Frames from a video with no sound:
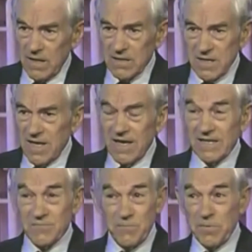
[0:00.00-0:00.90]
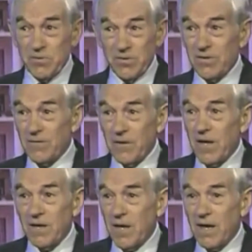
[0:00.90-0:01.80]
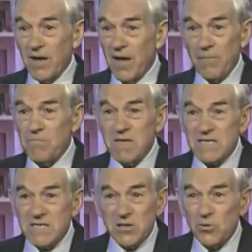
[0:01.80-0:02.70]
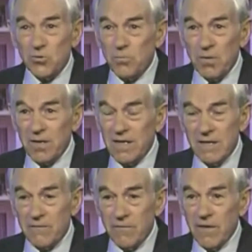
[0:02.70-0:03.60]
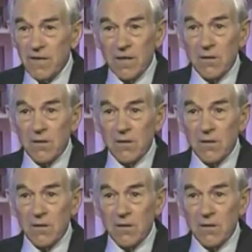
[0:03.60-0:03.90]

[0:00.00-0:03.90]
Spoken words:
it's built on a mystical belief that